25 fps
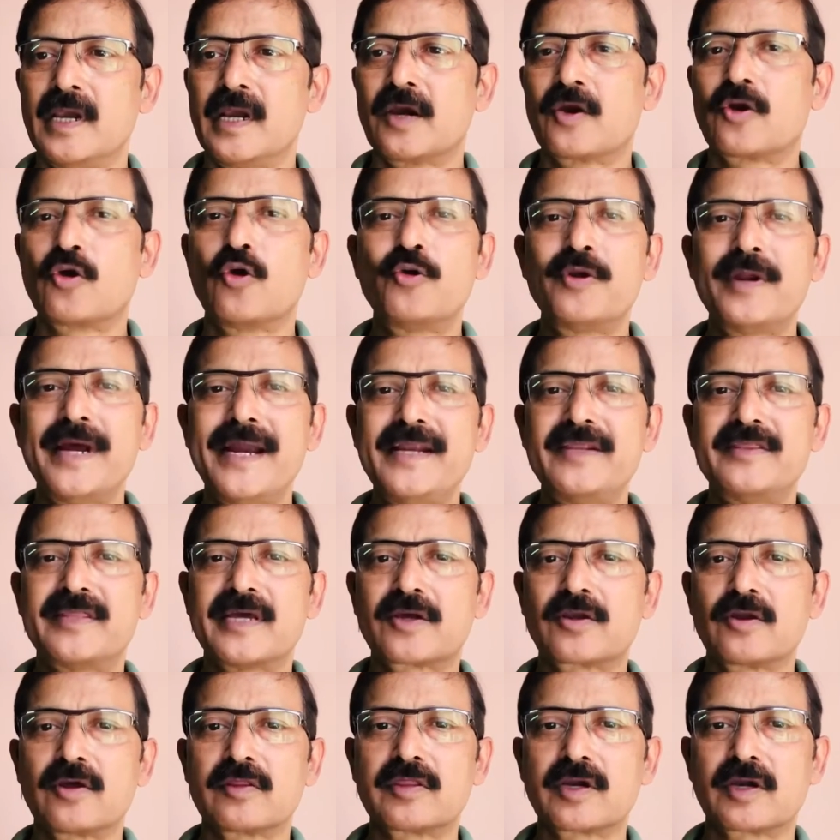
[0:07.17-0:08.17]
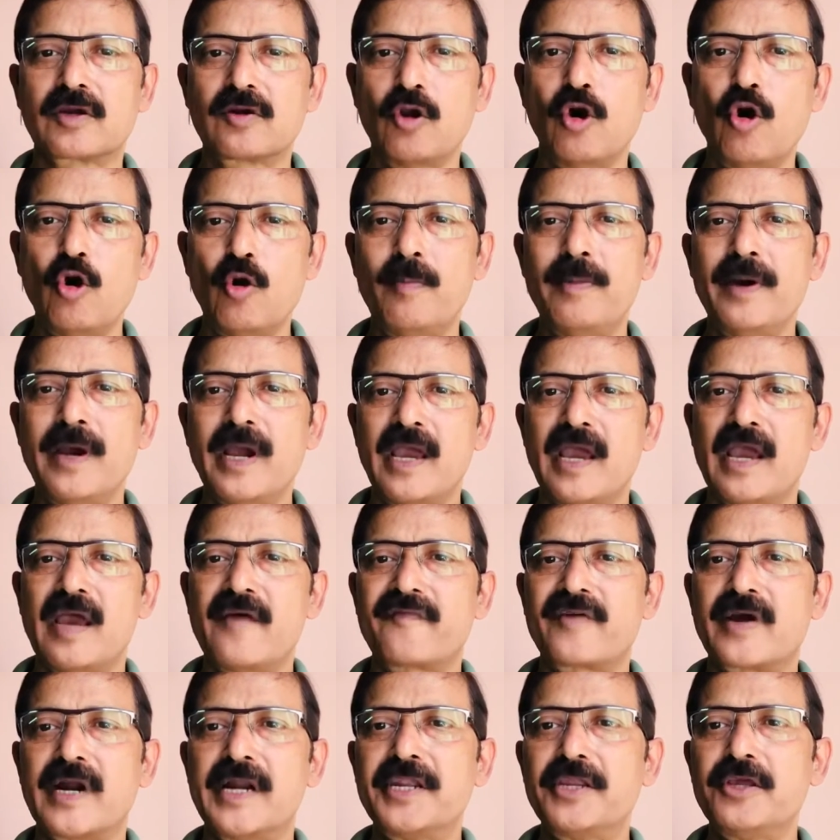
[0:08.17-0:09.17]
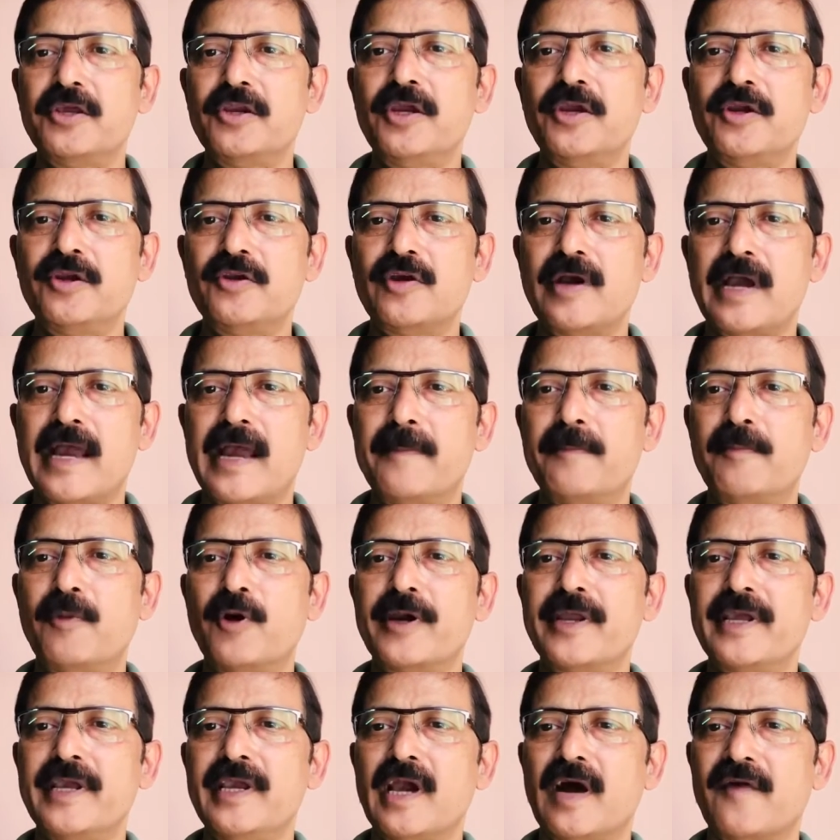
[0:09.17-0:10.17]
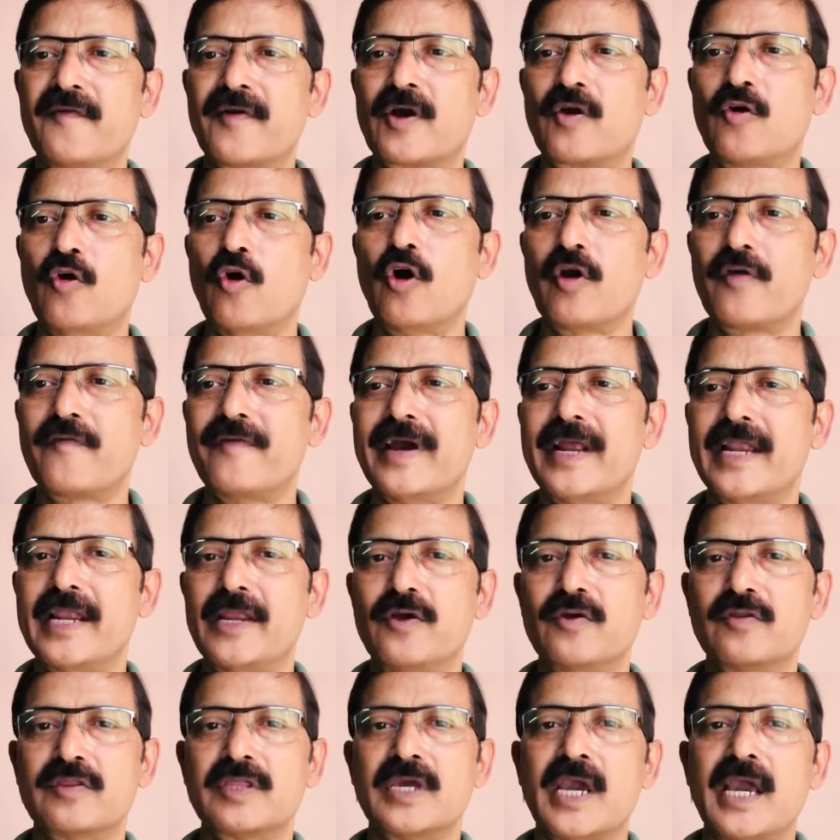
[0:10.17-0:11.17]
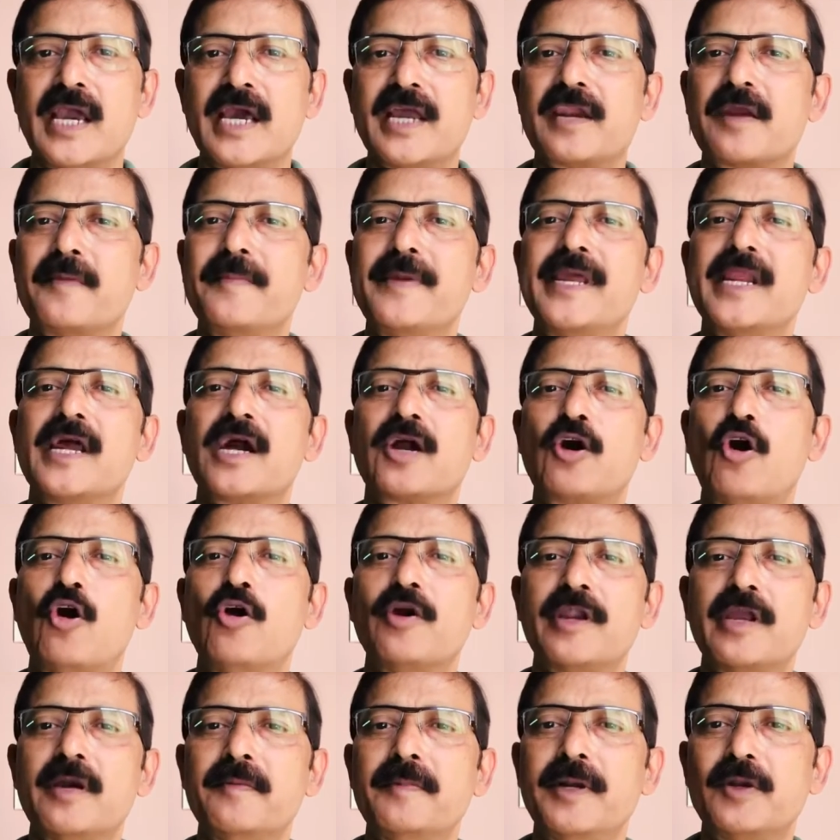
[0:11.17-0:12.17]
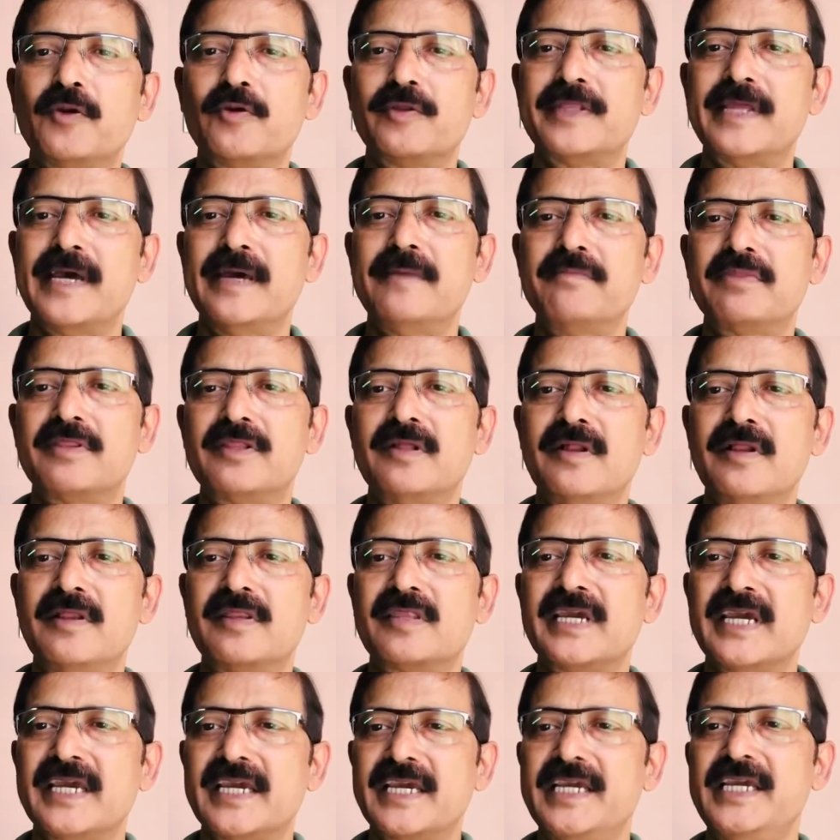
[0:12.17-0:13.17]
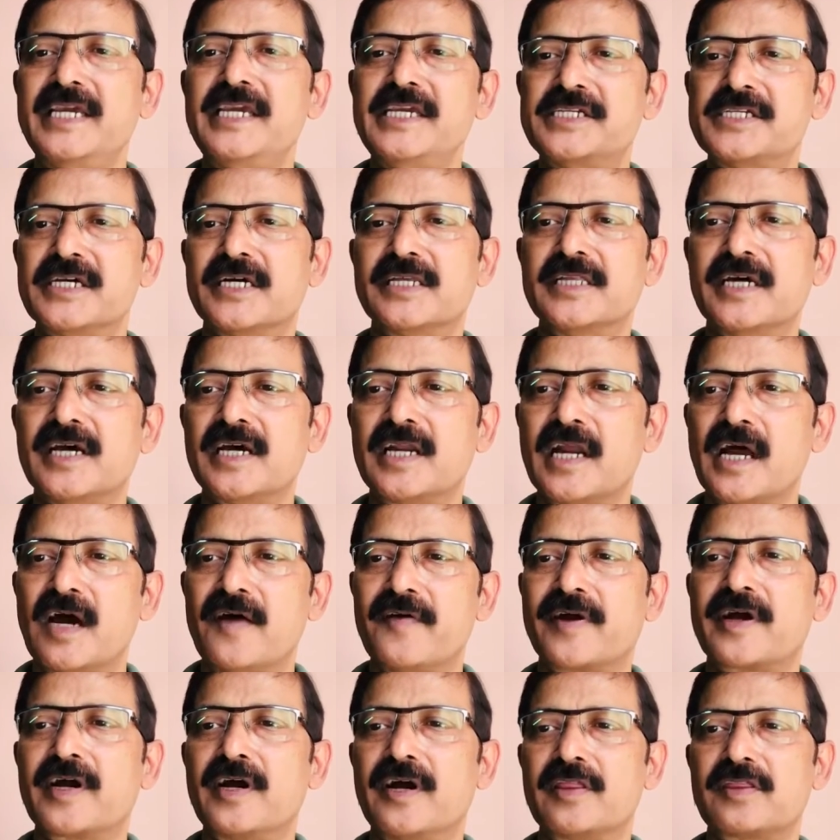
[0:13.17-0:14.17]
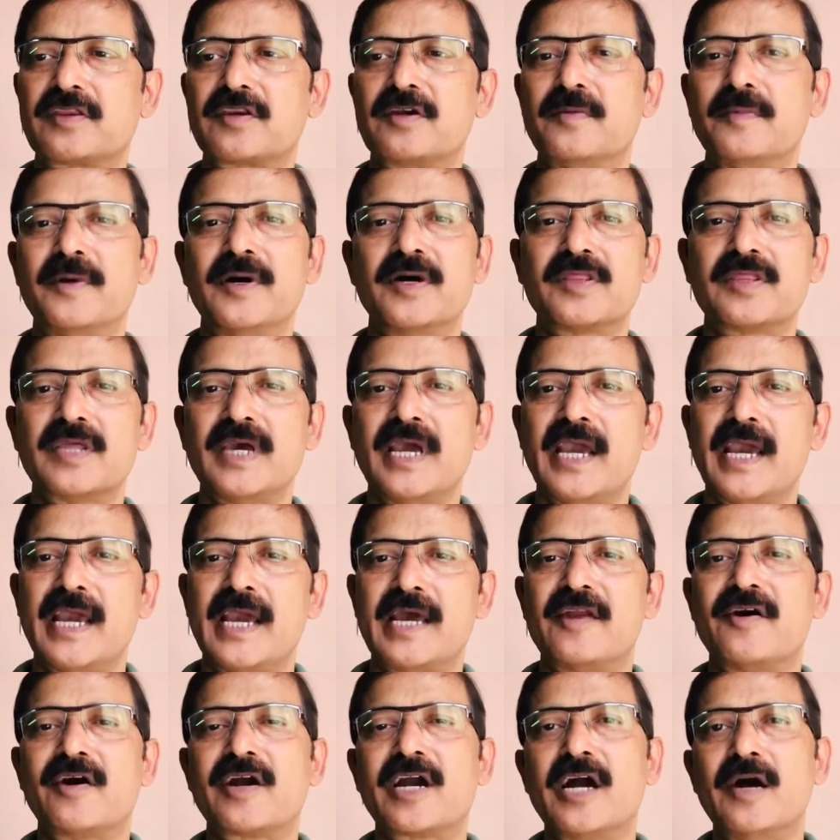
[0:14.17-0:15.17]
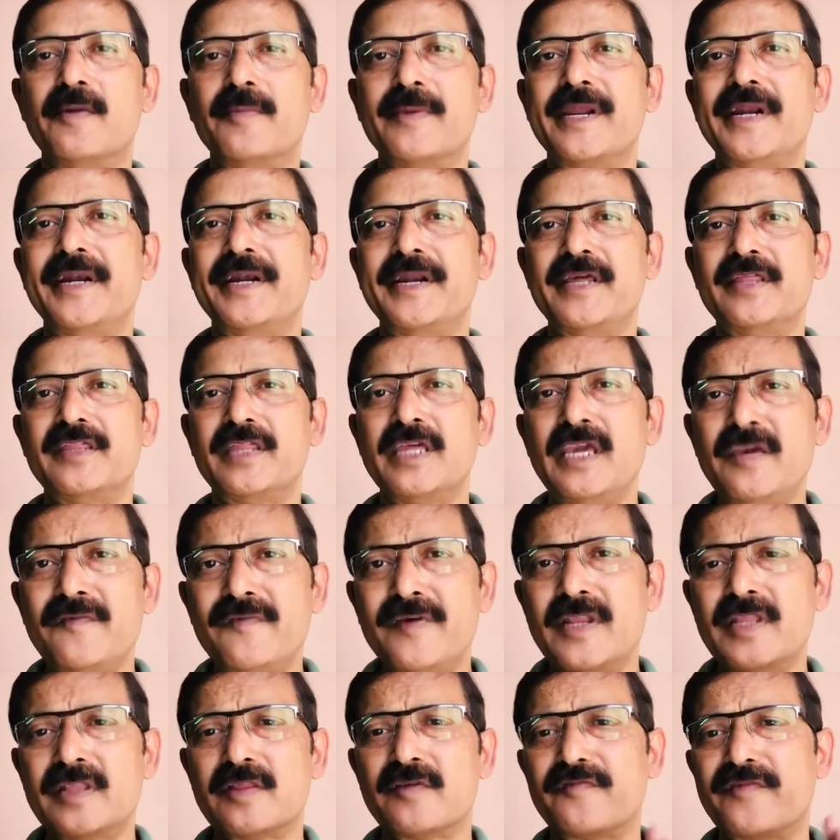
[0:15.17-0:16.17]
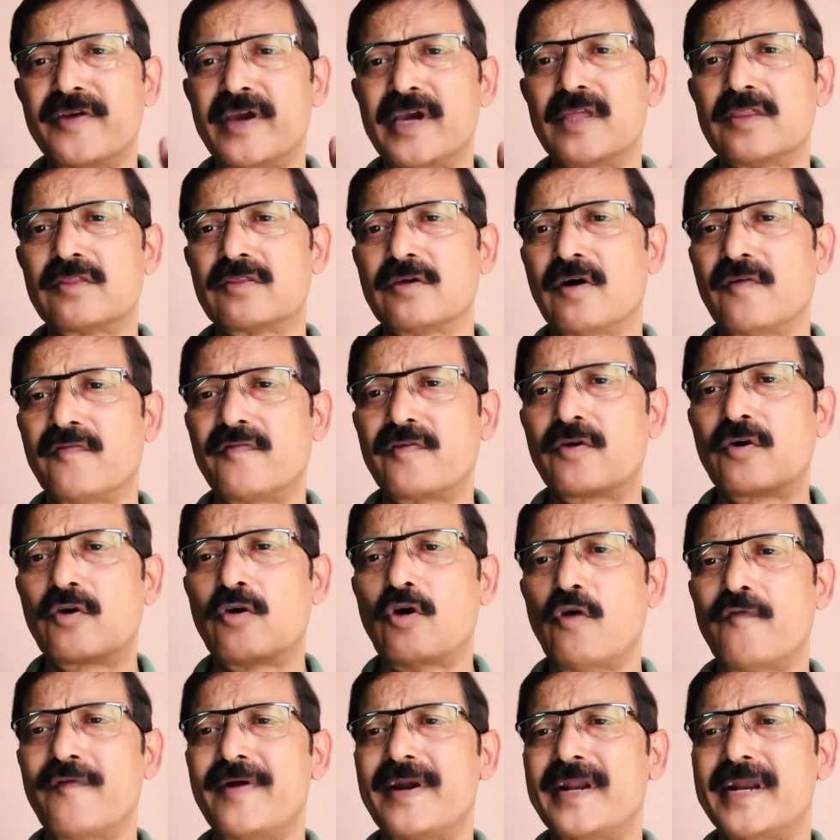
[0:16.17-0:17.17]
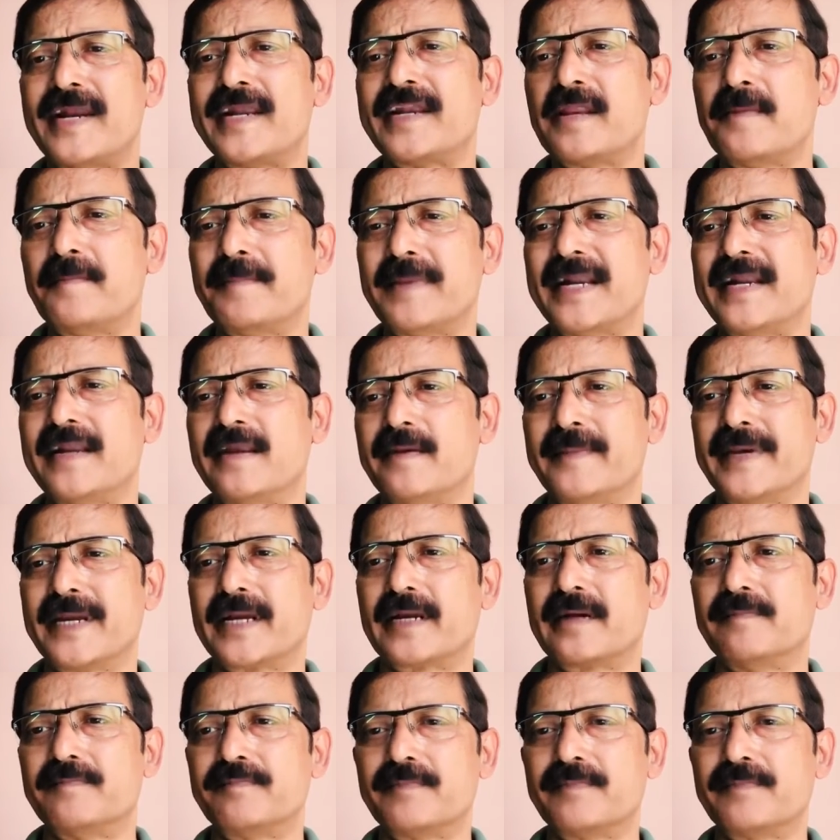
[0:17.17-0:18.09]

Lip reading: Kronites across the globe have continued to embody our core values and remain accountable to themselves, each other, our customers, and our communities even in the face of COVID-19 pandemic.